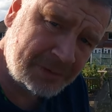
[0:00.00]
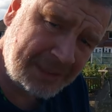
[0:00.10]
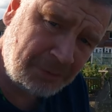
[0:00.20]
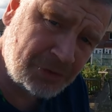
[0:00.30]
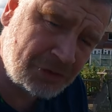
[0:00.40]

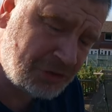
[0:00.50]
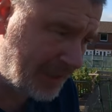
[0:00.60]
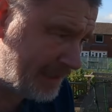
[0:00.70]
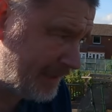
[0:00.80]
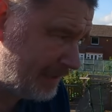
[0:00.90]
That was a good
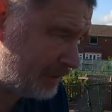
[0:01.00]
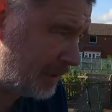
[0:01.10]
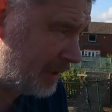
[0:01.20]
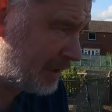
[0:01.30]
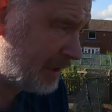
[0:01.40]
idea as
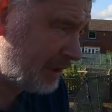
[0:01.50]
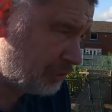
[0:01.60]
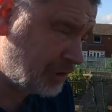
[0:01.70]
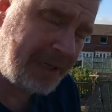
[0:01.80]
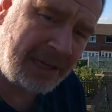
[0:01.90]
well.
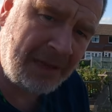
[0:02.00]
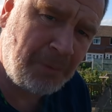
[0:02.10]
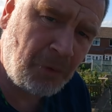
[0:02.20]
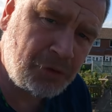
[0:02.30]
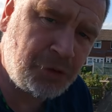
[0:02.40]
Just like a
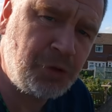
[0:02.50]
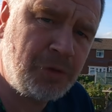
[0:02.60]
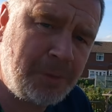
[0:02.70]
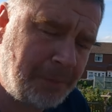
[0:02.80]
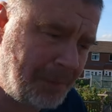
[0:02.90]
more durable